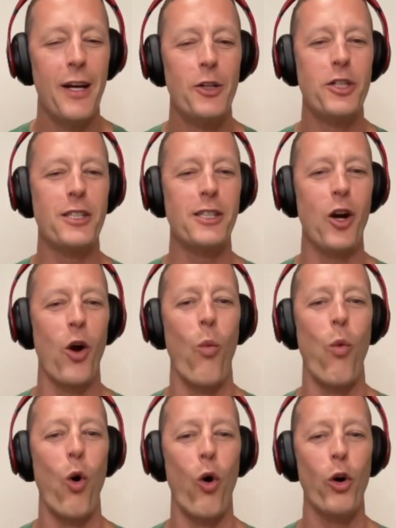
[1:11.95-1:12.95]
She's an
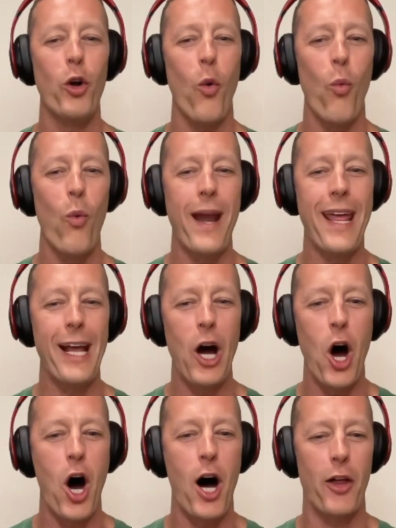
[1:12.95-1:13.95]
award winning
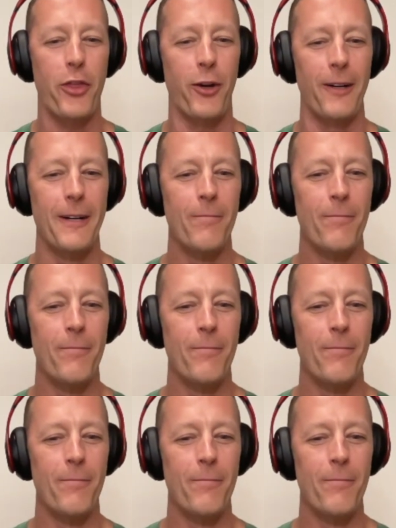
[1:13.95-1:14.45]
author.